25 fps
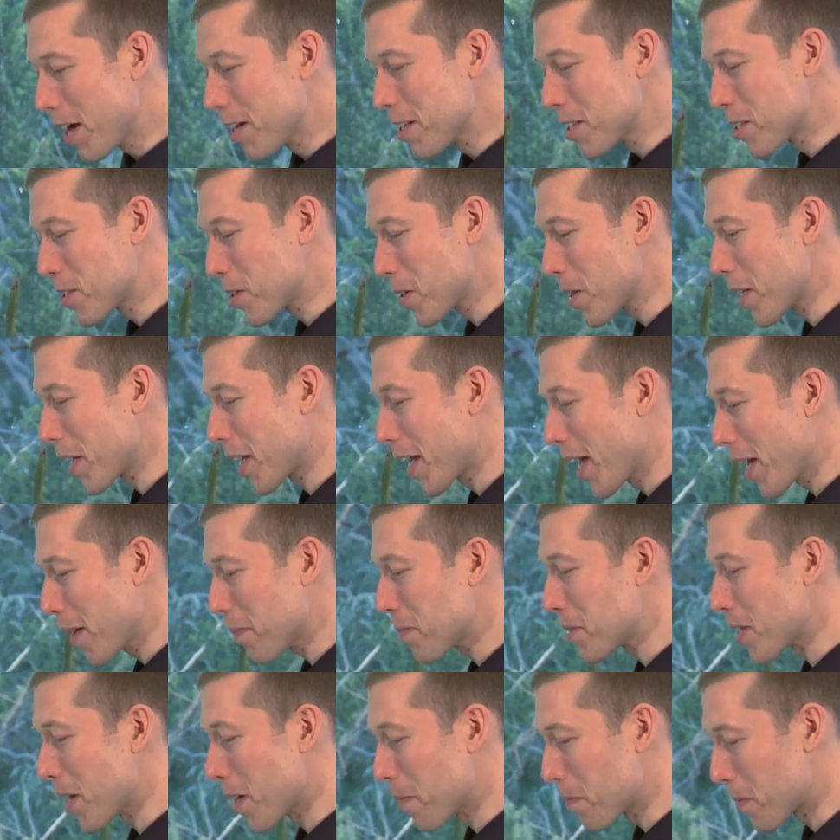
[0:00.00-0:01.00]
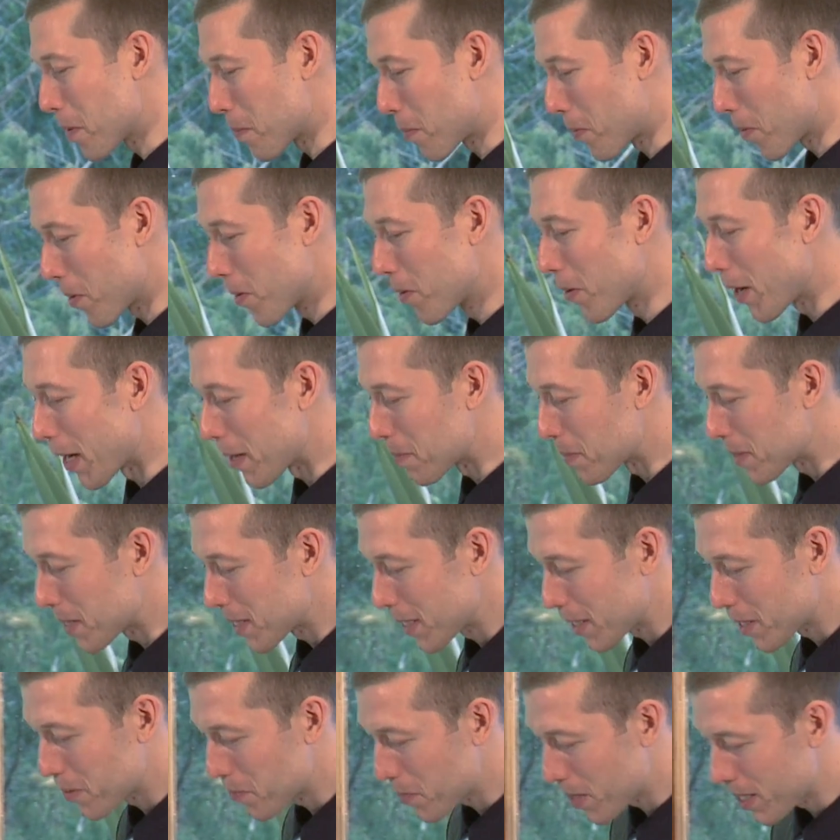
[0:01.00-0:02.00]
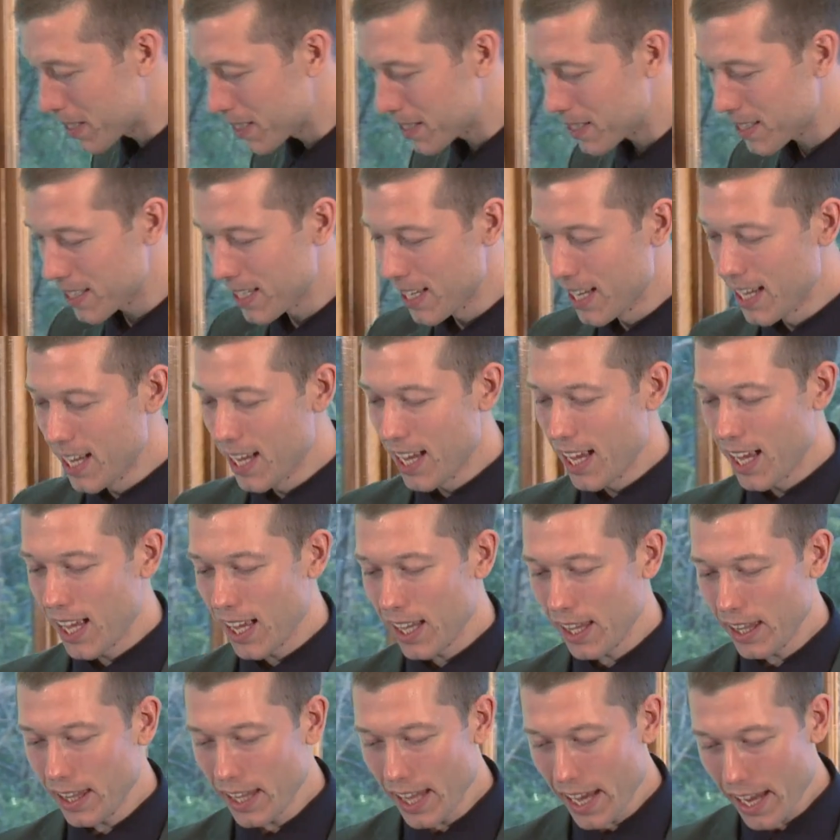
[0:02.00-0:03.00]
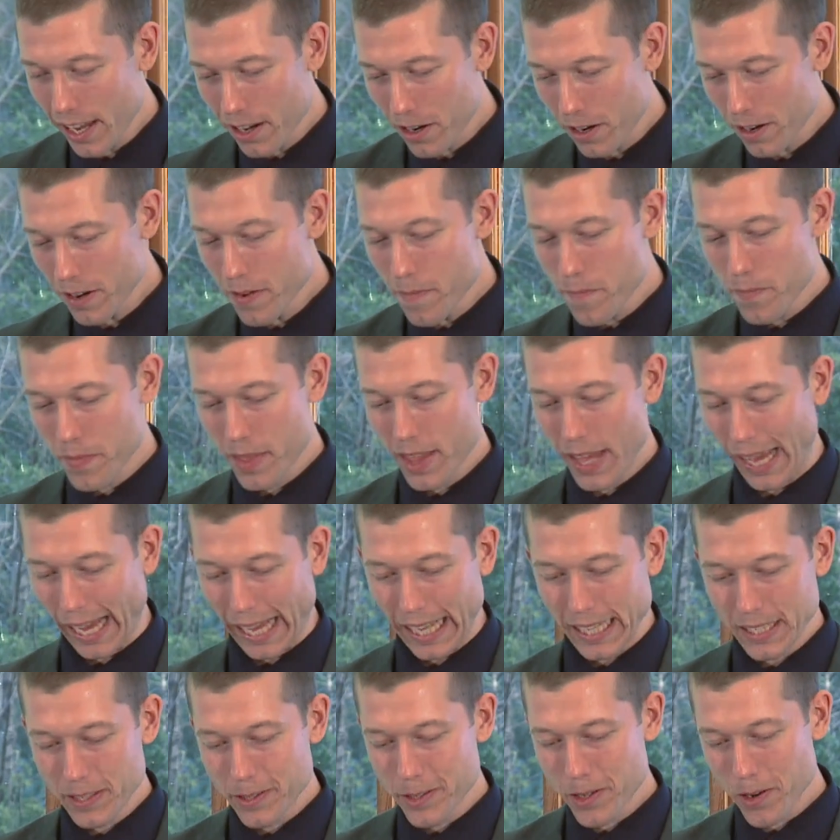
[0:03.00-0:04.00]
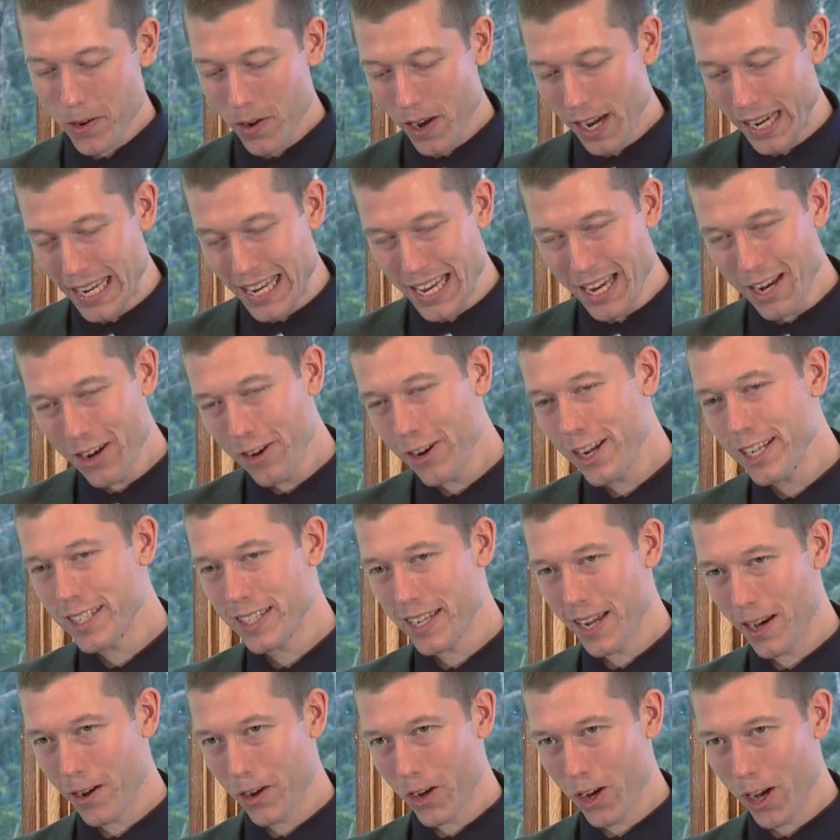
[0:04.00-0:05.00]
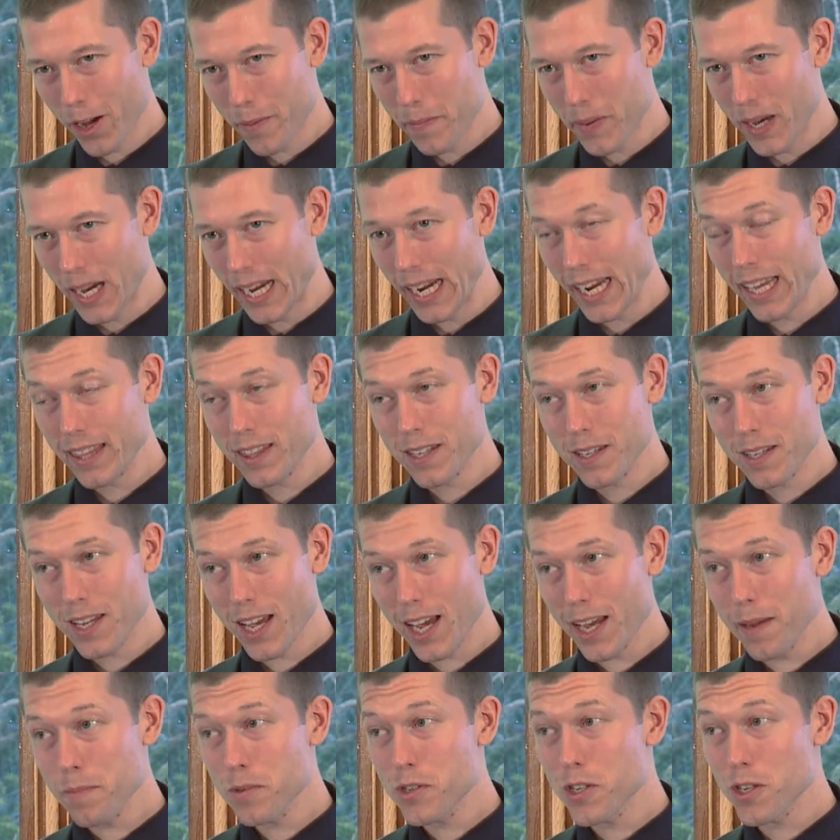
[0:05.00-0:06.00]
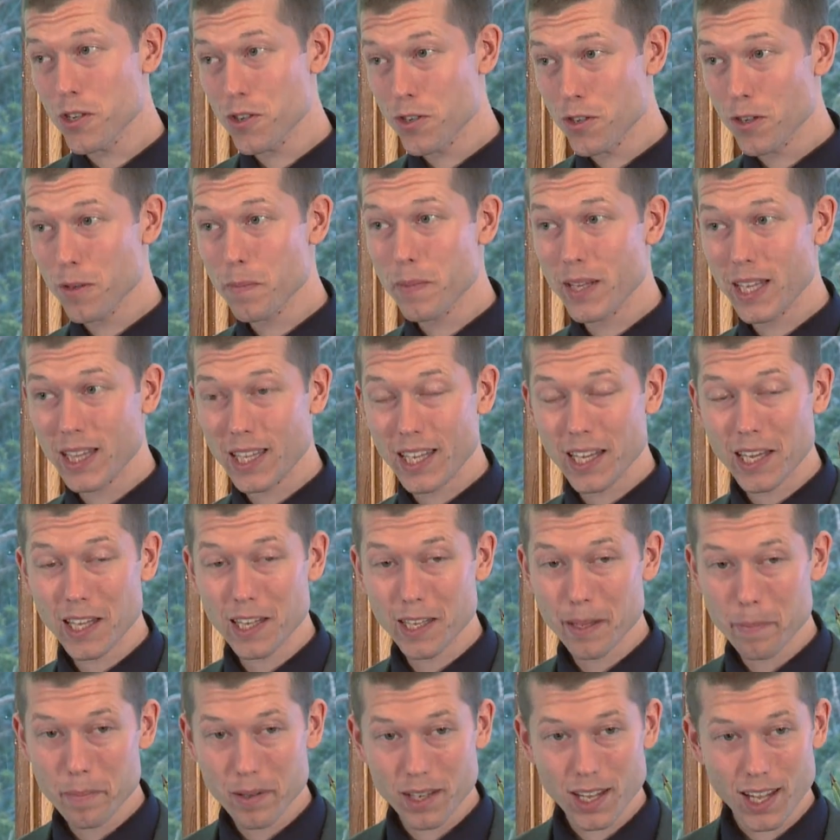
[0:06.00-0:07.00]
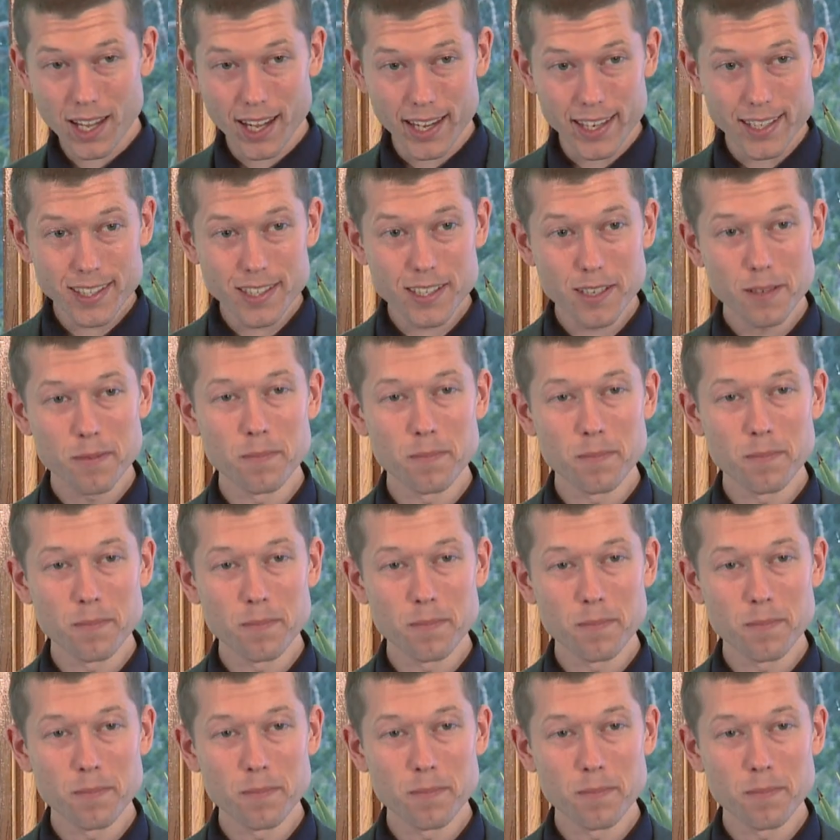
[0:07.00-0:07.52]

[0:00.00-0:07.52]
So they kept up the program 6 months later. So a year has now gone by. At the time she should be legally blind,